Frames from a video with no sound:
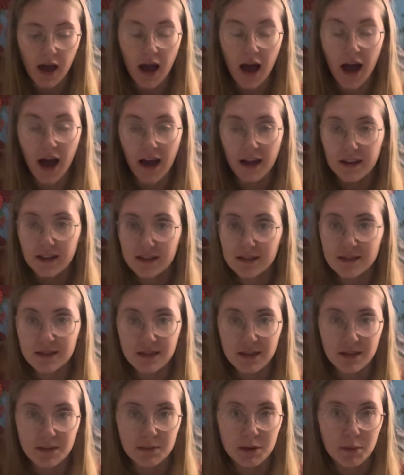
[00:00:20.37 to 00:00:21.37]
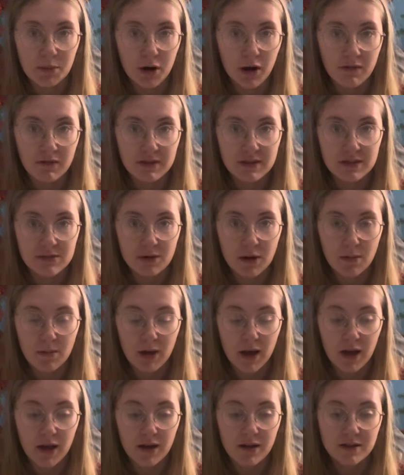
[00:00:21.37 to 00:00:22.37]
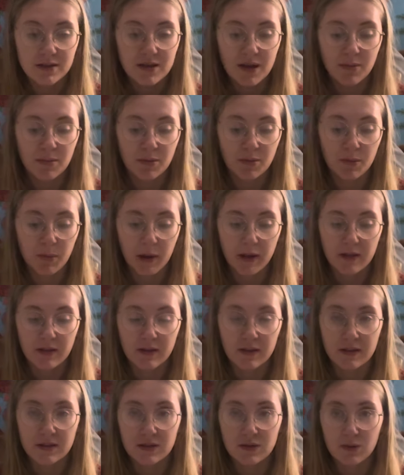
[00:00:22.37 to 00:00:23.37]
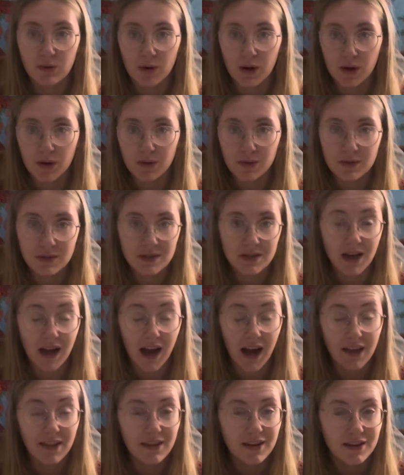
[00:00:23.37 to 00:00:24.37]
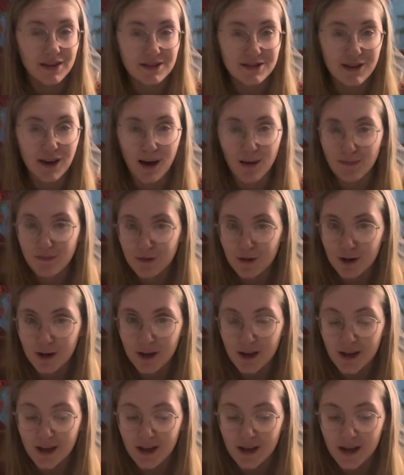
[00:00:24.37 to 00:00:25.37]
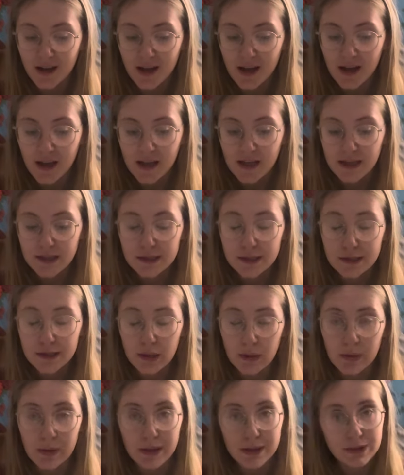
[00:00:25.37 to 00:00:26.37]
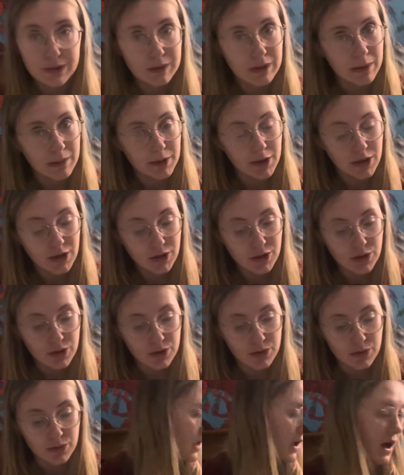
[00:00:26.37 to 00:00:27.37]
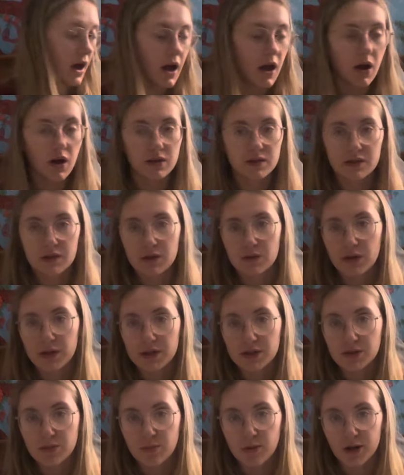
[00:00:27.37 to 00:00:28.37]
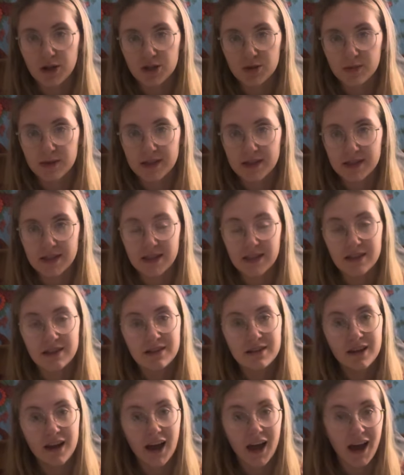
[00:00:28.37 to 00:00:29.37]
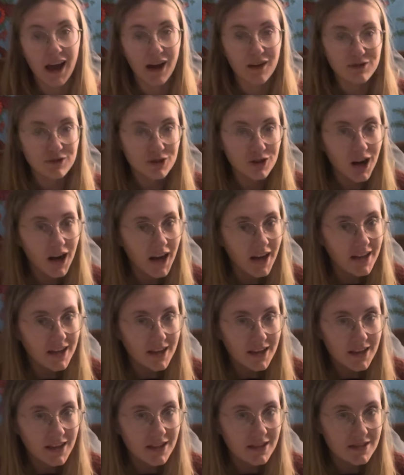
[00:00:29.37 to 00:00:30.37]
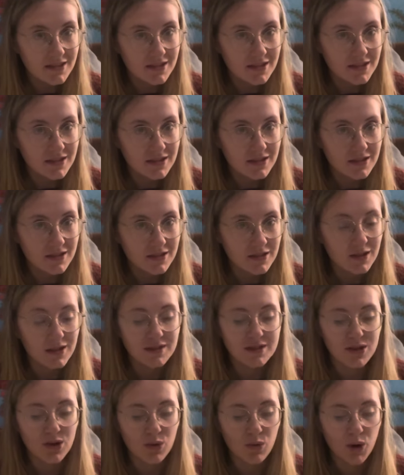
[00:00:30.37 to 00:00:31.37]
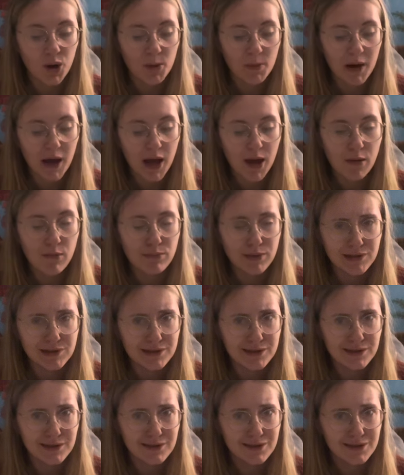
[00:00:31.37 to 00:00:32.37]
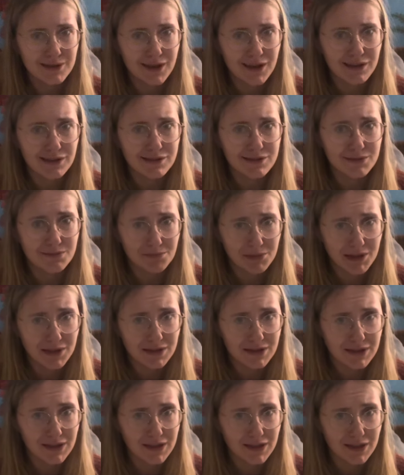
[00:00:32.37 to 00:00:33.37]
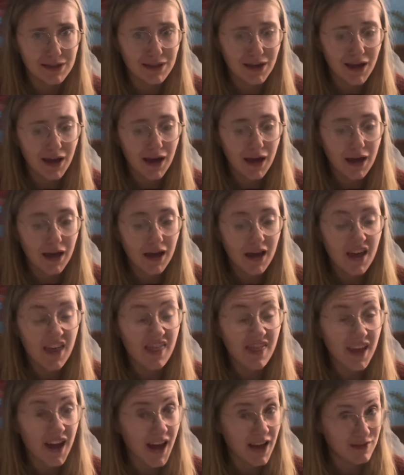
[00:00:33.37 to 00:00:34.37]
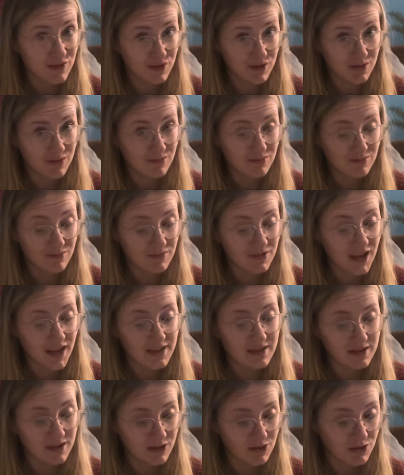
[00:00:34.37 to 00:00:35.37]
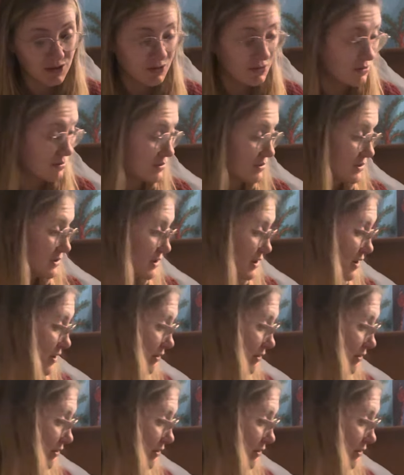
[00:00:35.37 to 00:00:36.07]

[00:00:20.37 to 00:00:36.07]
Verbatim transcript: I like to eat my breakfast in my bed. Some people might think that's gross. I think it's comforting. So that's what I'm gonna do. I also like to brush my teeth after I eat because I don't want my biscuit to taste minty. That's, that's ew, so.